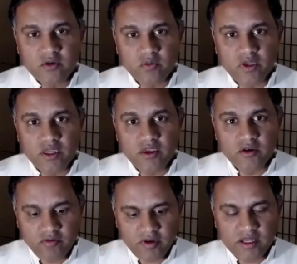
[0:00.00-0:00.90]
We
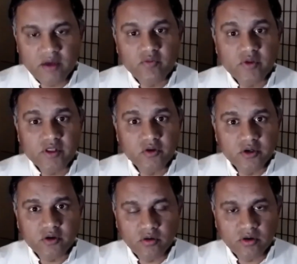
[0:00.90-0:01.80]
feed them with
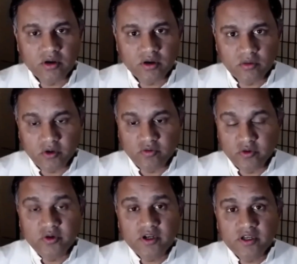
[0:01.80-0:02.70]
good
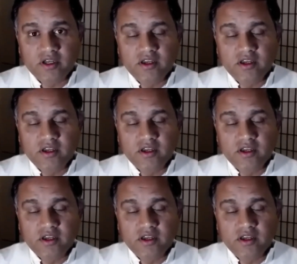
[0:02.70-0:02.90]
food.